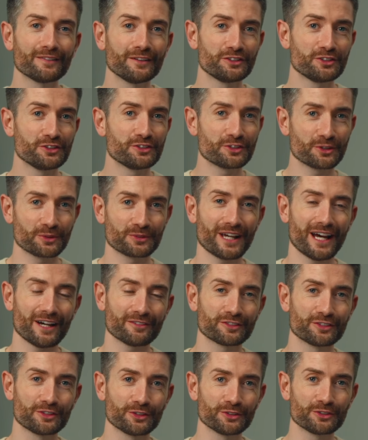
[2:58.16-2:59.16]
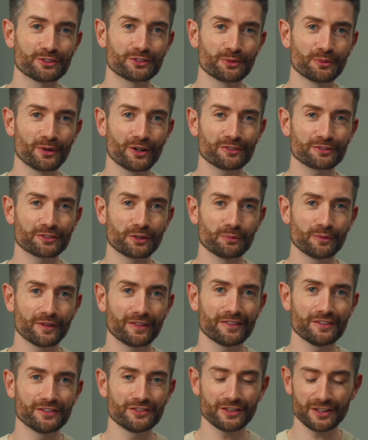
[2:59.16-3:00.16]
that you don't have to do so often
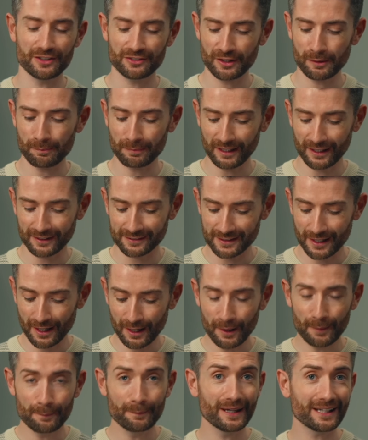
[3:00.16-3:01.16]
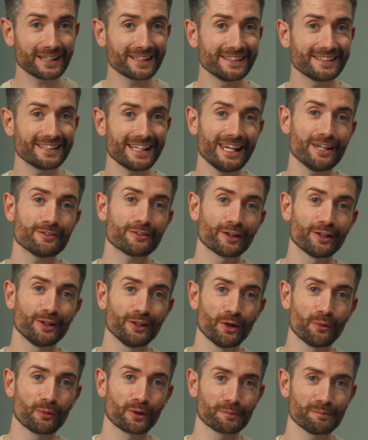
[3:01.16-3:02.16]
with the ZZ plant, making it even
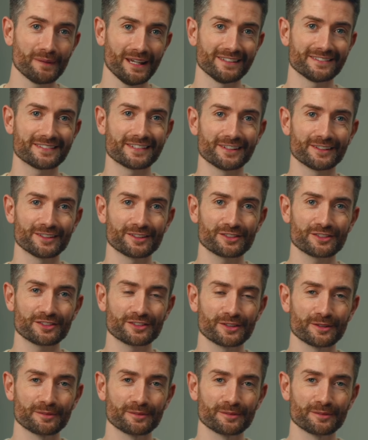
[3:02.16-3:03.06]
lower maintenance.